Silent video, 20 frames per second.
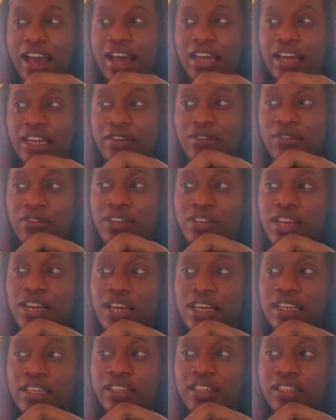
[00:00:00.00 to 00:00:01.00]
And I feel
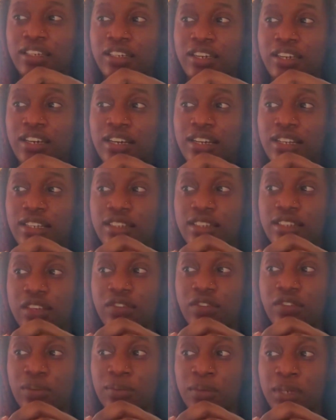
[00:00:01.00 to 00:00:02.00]
like it has
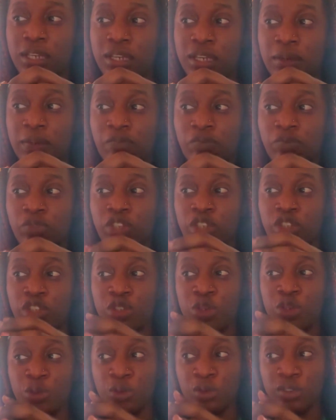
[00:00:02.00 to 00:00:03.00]
given me the
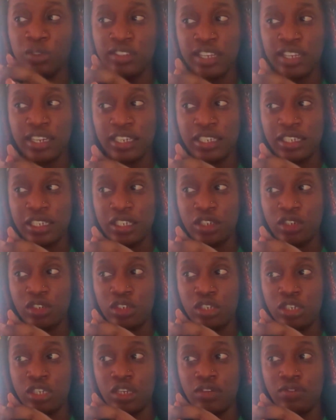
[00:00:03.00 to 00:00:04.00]
tools I need
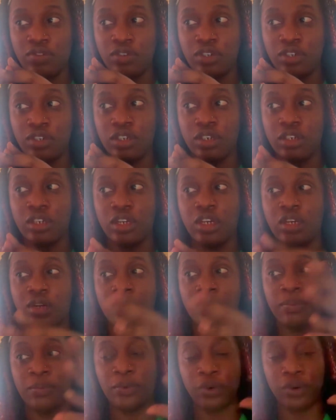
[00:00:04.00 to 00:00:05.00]
to even
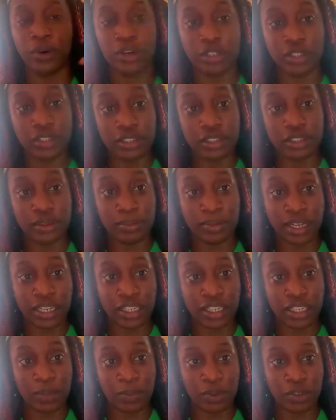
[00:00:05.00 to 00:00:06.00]
broaden
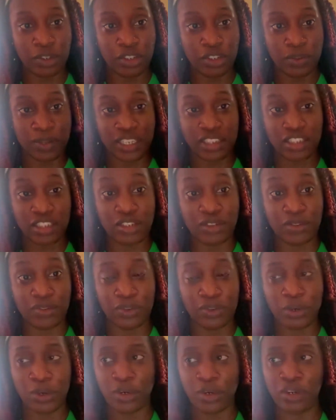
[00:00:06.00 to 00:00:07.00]
my
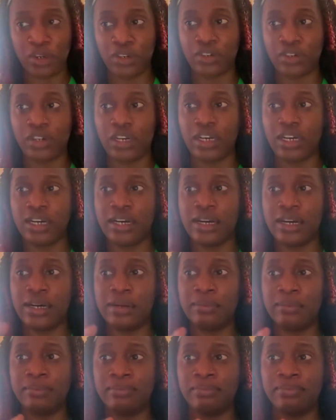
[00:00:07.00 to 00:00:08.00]
perspective or
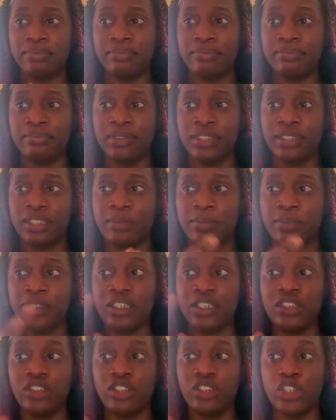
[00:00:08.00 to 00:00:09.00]
um,
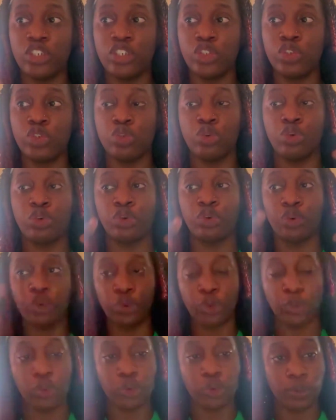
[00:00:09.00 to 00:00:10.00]
ability to
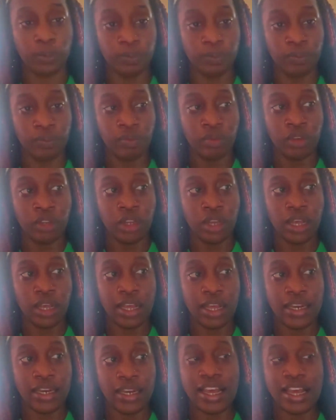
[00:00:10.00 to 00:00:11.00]
grow
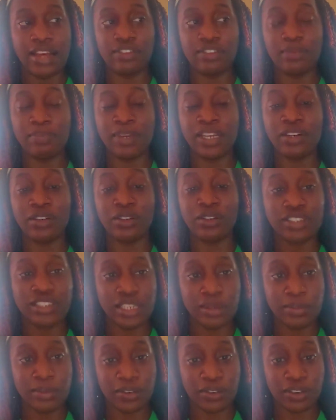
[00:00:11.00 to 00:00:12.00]
and have a better
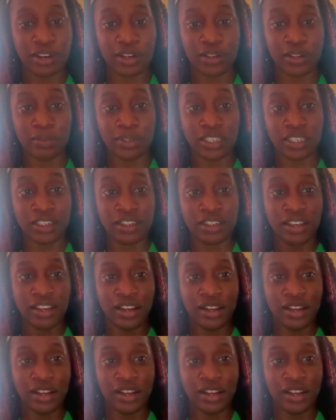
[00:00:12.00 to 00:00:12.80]
team around me.